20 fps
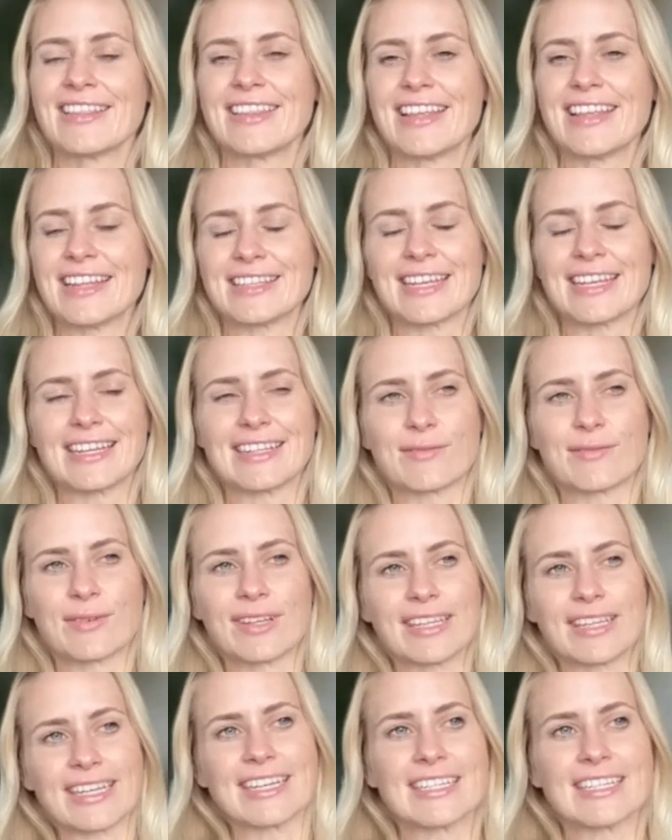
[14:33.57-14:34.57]
it
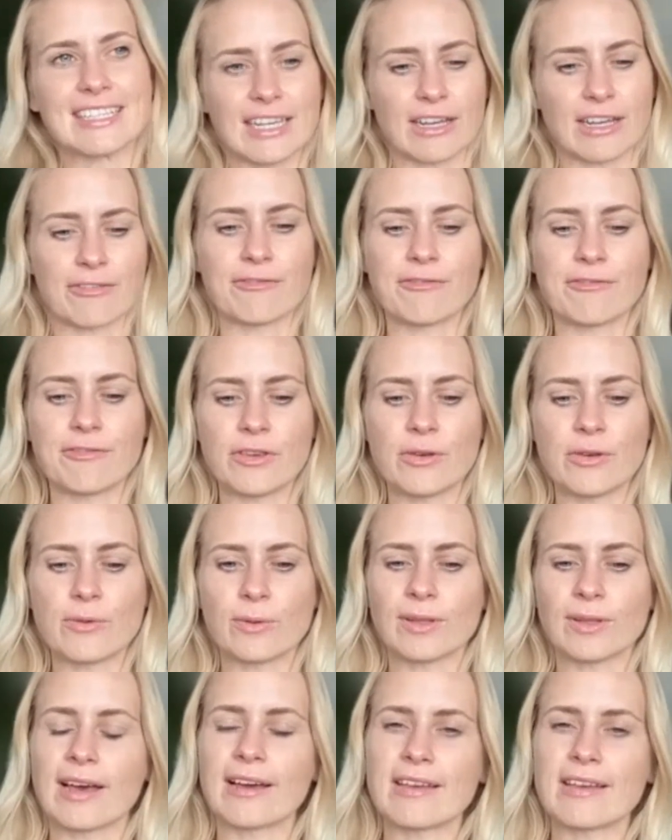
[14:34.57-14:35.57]
really is like a
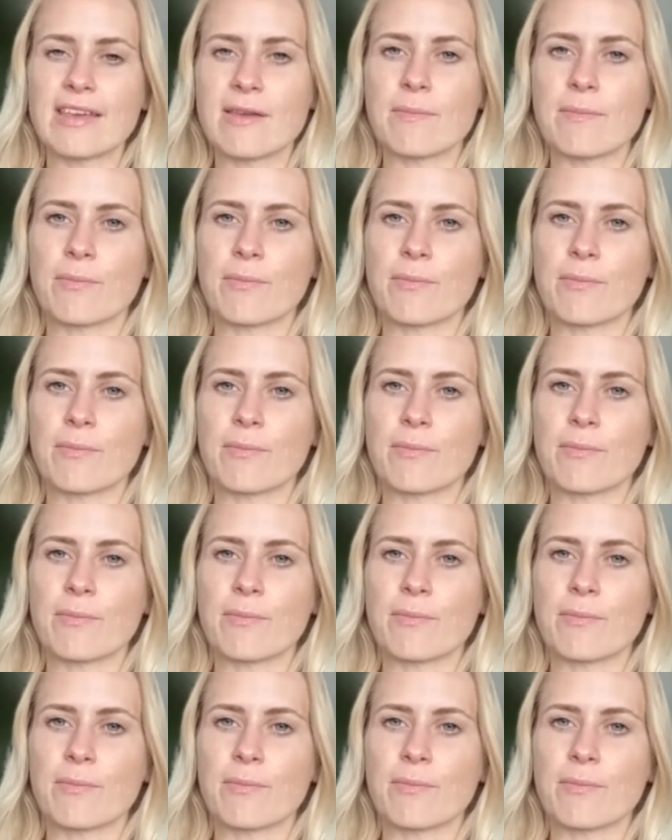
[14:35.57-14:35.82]
few lucky